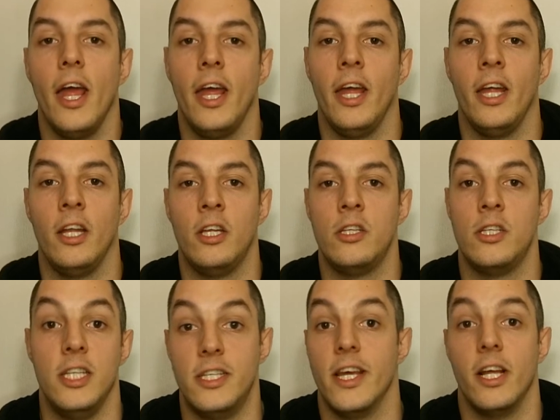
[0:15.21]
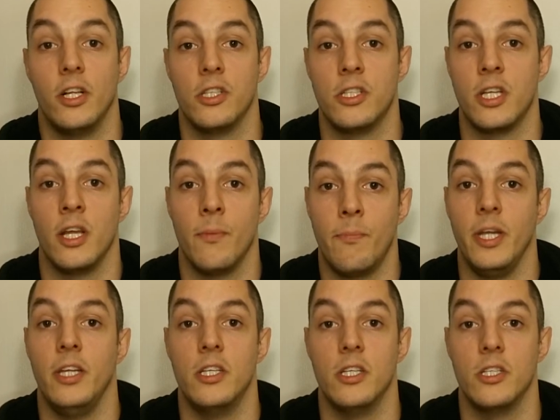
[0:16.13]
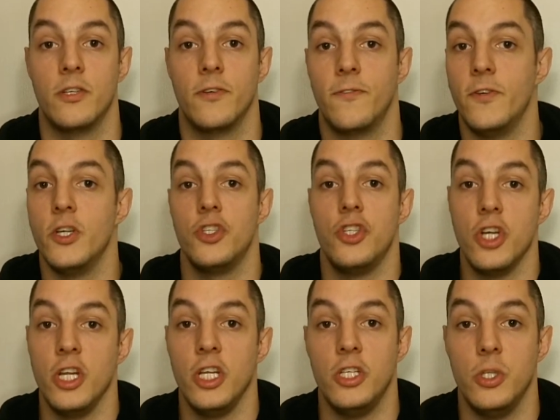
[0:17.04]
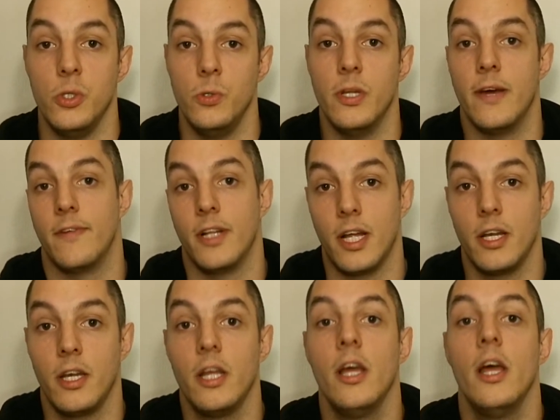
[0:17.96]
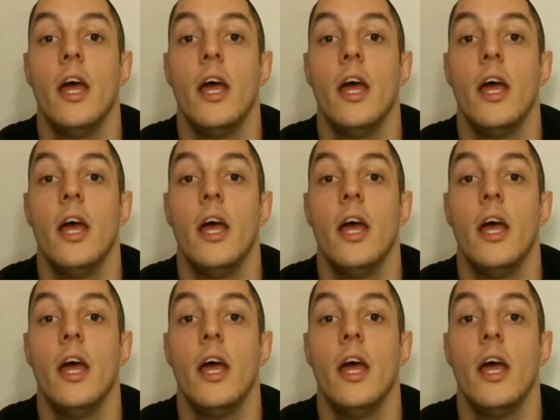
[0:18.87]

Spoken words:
It details Peter's first journey to Neverland,